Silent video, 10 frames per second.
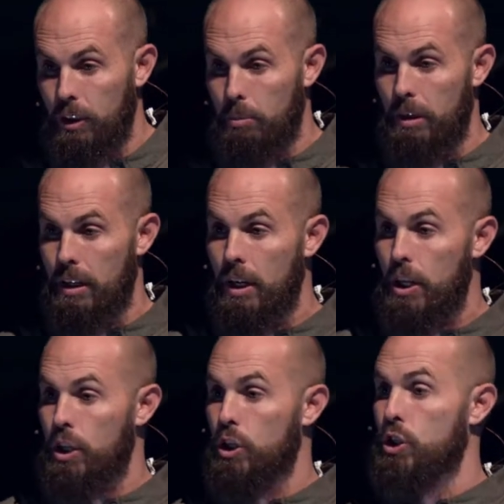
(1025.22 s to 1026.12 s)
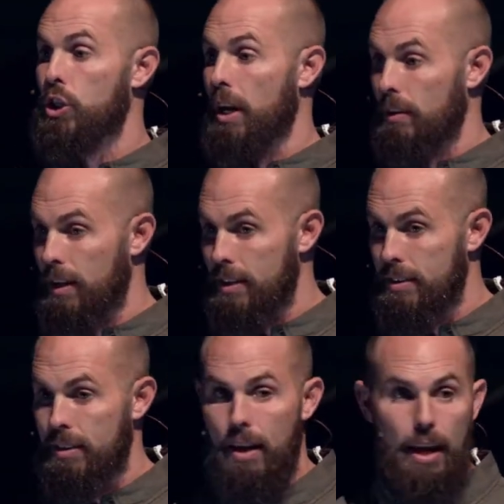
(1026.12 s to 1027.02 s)
to be generous
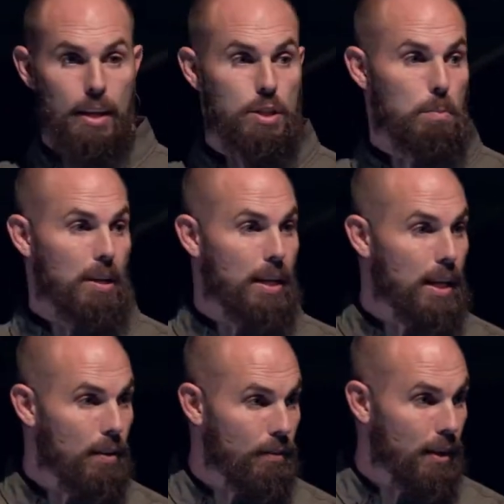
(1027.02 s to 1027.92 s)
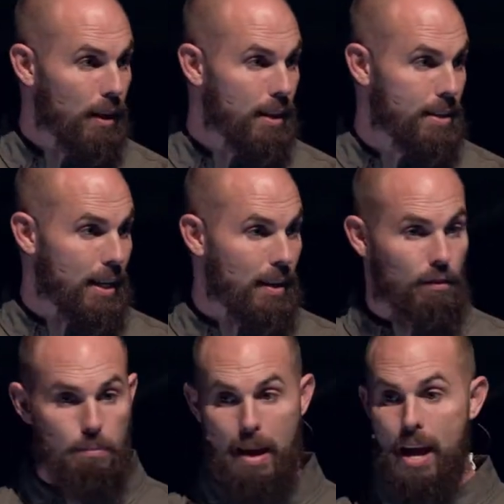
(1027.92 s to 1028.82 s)
and to be giving and to
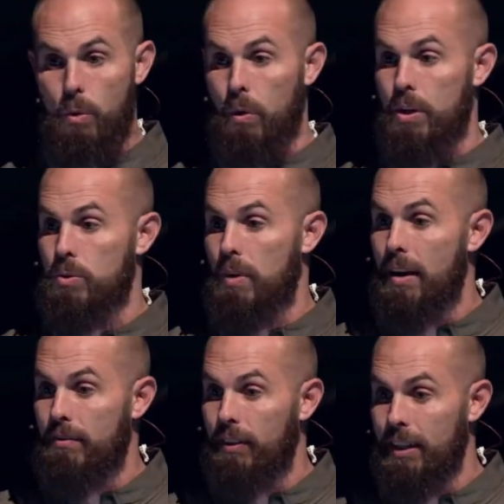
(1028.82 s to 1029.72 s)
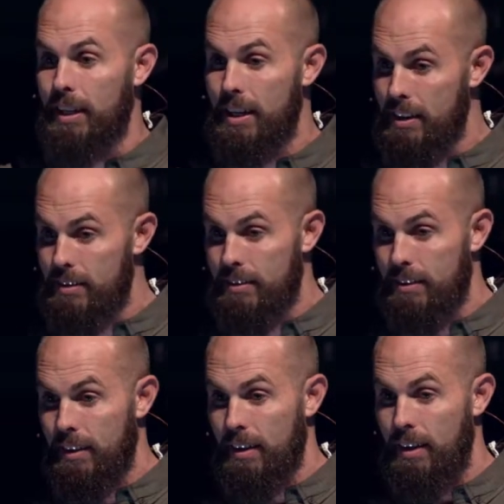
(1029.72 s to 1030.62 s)
give back what is rightfully his
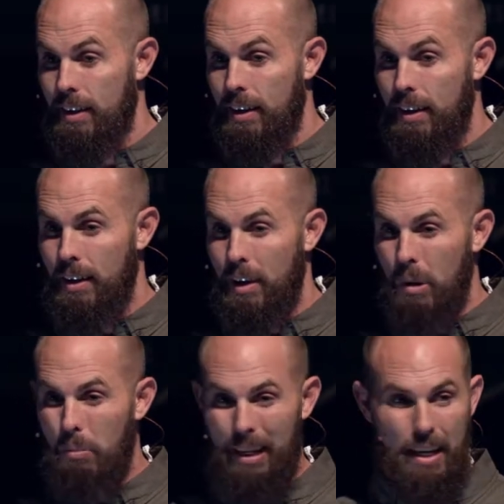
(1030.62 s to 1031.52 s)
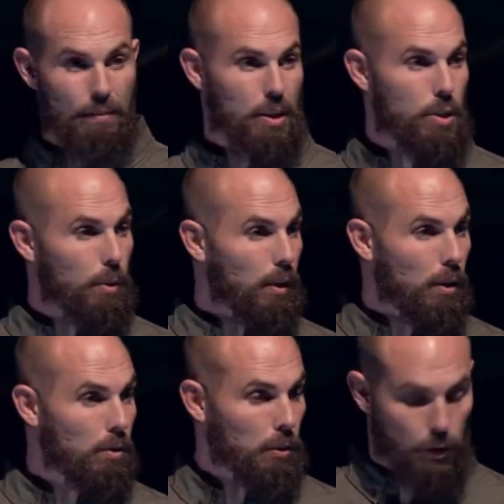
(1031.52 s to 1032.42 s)
by giving to a
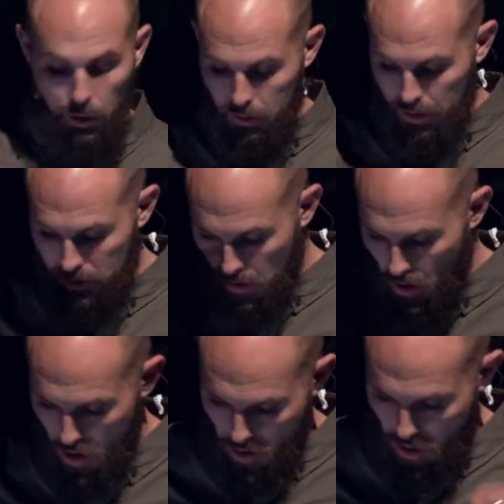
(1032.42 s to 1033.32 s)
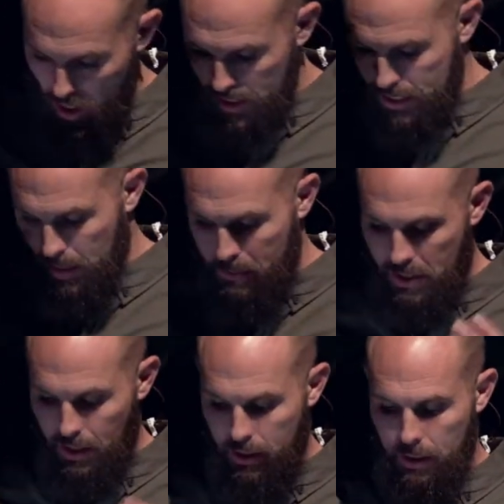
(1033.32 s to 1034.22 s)
local church. These are all concepts
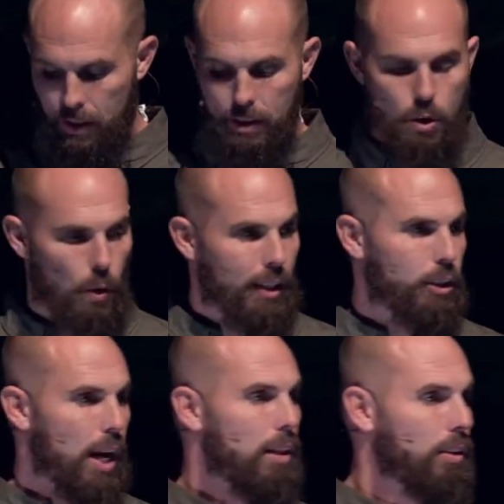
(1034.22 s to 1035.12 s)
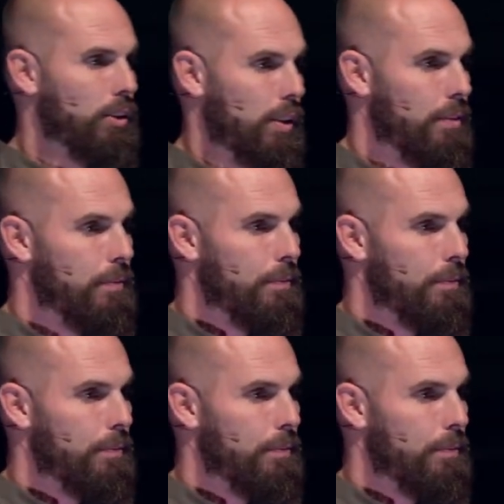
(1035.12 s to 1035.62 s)
that are quite challenging.